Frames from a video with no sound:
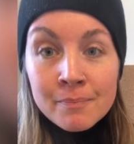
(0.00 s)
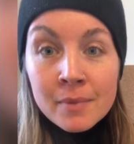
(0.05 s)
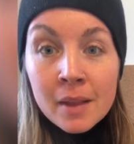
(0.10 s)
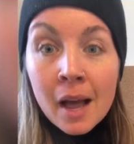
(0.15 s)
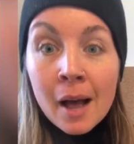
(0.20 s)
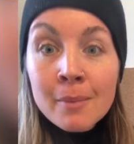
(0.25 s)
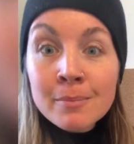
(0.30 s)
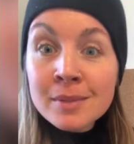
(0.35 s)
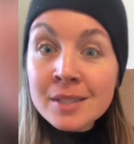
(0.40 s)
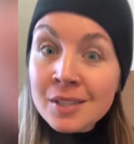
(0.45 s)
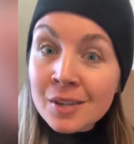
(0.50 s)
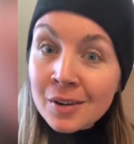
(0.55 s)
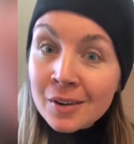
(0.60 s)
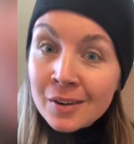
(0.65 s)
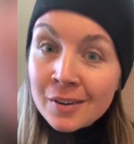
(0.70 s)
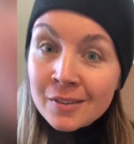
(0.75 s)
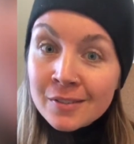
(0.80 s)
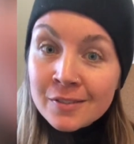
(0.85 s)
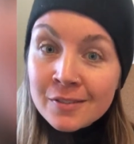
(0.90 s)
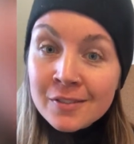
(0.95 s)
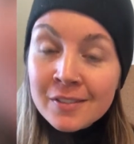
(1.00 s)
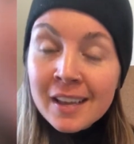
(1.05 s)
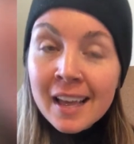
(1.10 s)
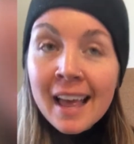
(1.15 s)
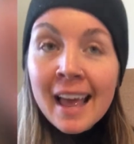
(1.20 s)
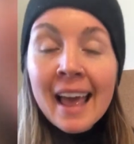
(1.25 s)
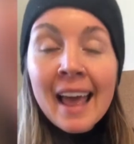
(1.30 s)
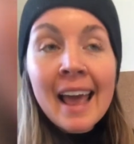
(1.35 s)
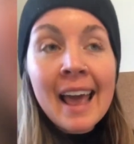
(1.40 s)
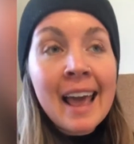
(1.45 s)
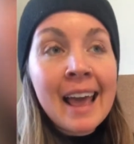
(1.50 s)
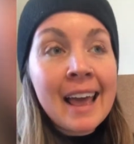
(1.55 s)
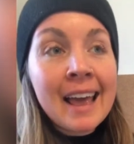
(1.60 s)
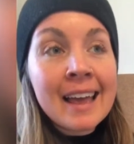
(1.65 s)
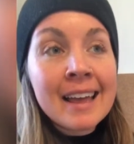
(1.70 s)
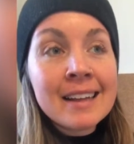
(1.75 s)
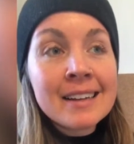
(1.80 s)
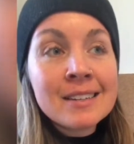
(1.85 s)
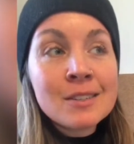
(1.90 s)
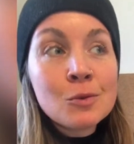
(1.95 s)
observe
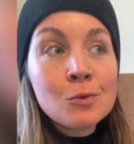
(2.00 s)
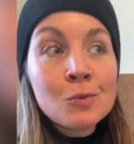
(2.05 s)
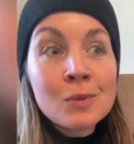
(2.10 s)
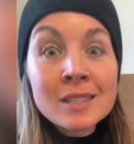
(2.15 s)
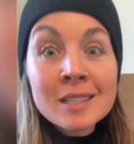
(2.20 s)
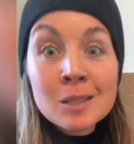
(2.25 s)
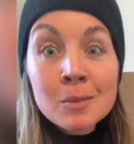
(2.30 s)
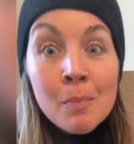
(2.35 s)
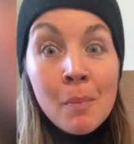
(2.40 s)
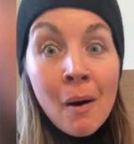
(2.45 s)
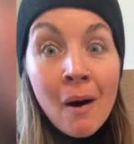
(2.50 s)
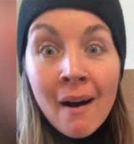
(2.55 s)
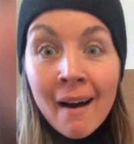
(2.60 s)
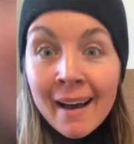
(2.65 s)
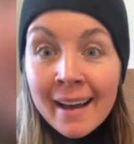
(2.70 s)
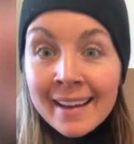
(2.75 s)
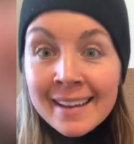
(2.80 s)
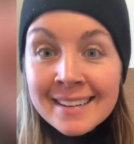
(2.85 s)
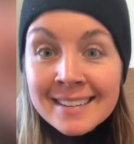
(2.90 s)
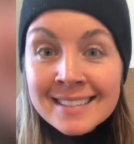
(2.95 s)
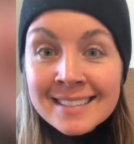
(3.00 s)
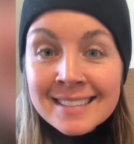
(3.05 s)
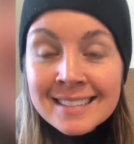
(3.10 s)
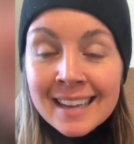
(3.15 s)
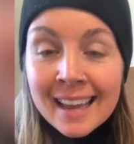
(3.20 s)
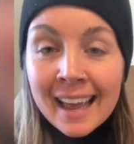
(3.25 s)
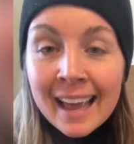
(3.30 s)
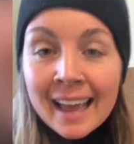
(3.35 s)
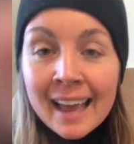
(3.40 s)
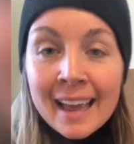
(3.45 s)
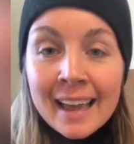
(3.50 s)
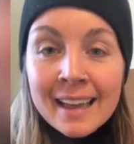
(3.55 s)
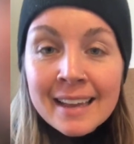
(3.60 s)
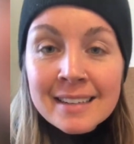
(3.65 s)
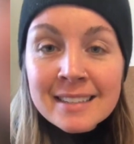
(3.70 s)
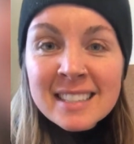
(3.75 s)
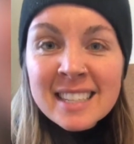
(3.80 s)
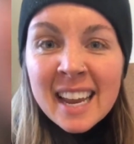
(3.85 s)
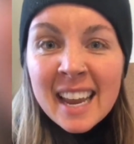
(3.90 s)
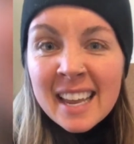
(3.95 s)
and respond
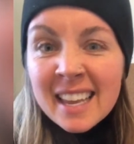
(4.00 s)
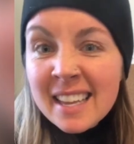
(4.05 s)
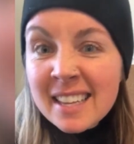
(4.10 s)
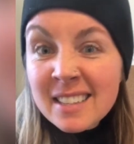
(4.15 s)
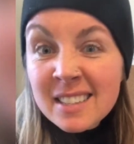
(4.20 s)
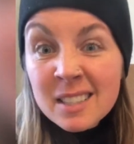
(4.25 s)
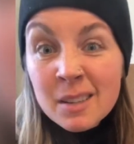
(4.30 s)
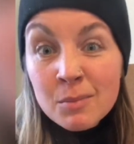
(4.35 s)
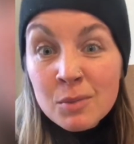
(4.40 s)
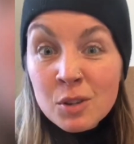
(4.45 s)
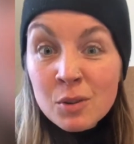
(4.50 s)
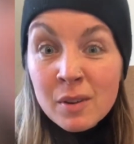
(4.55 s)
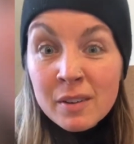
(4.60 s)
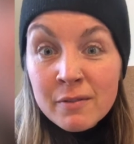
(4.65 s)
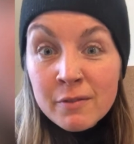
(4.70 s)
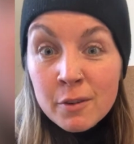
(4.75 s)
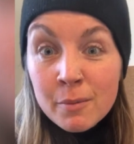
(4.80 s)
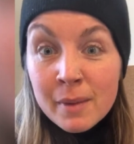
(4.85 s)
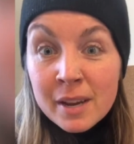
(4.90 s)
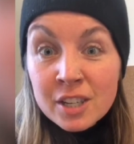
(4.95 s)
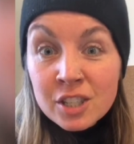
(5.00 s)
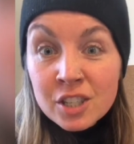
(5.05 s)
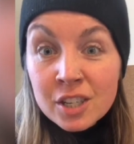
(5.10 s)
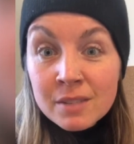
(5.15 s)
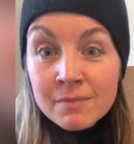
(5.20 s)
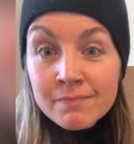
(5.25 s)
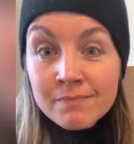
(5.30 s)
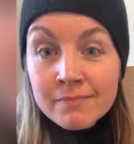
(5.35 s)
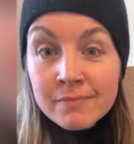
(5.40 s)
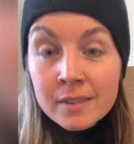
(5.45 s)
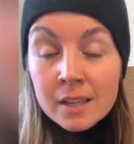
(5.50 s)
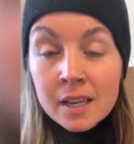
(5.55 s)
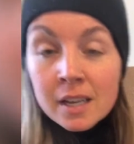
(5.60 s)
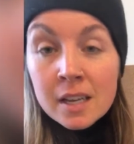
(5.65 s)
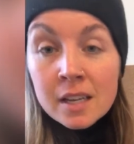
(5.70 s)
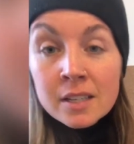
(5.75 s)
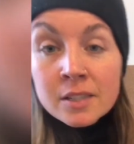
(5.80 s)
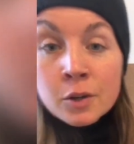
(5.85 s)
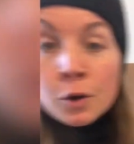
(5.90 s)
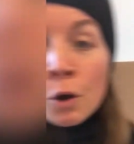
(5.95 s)
and take in some new information.
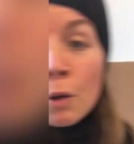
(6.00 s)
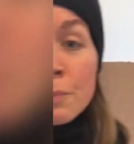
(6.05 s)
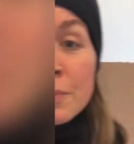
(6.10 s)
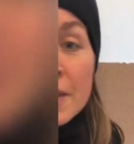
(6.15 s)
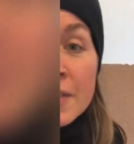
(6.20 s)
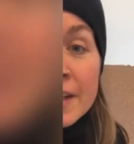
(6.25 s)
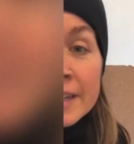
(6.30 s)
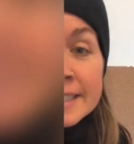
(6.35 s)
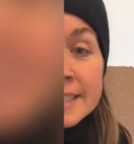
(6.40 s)
So I hope that that's